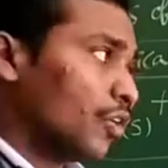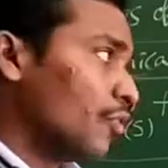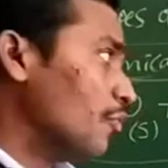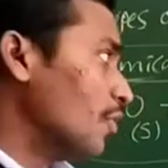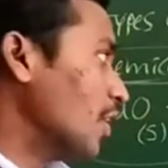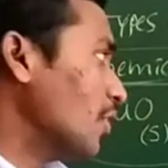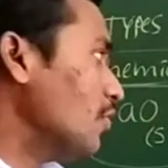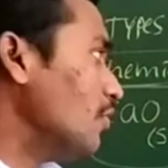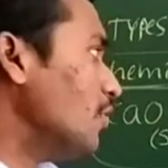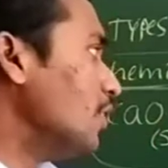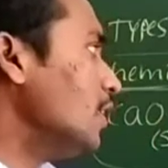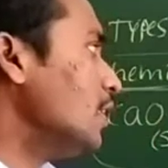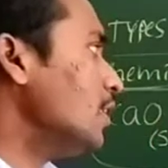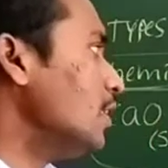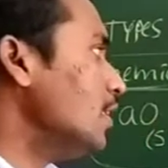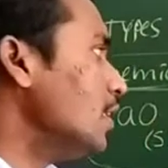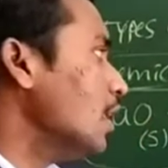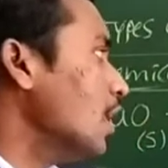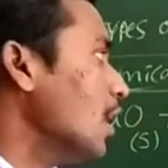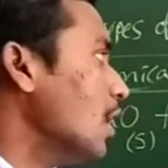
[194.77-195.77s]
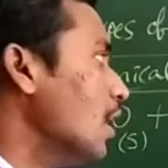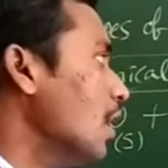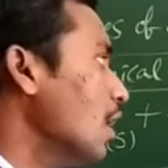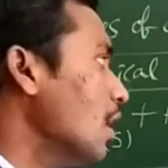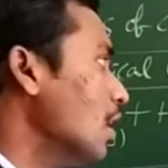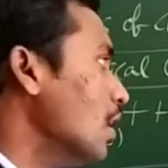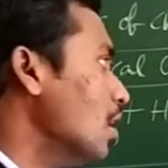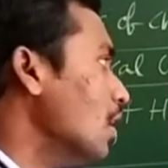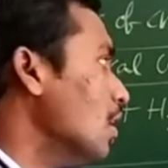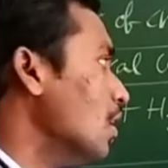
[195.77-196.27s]
When we
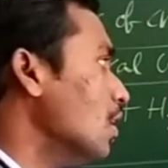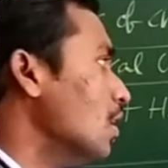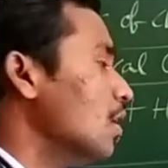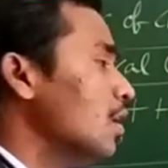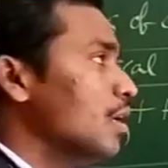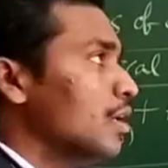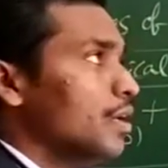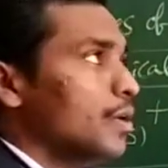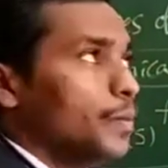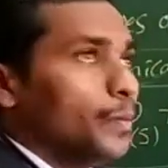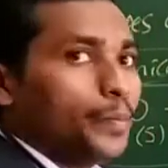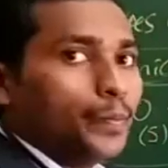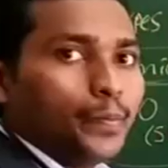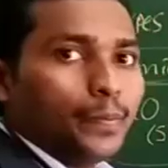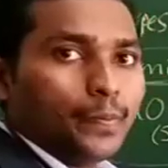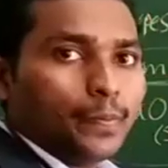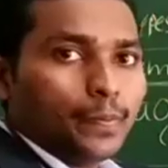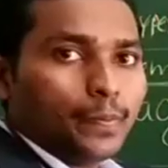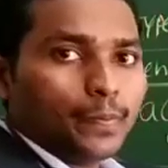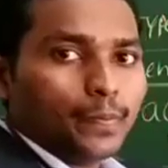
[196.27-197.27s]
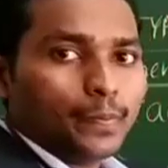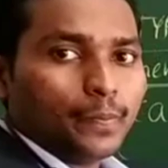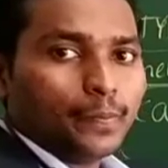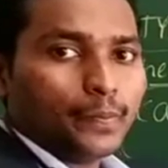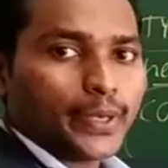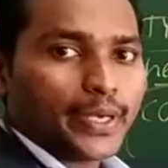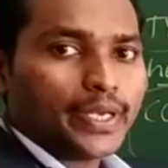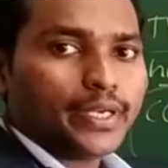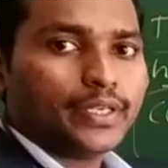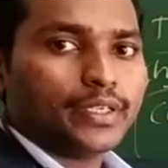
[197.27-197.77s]

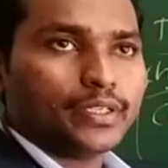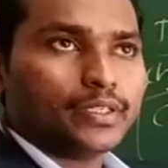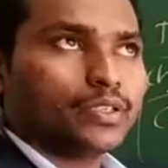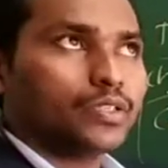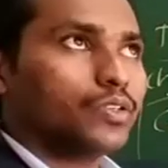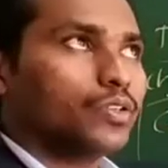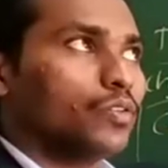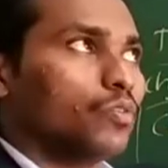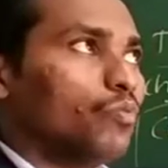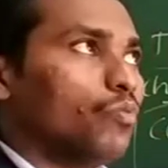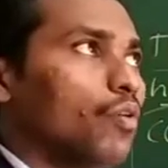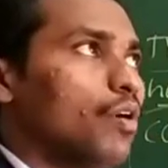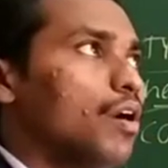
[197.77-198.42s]
paint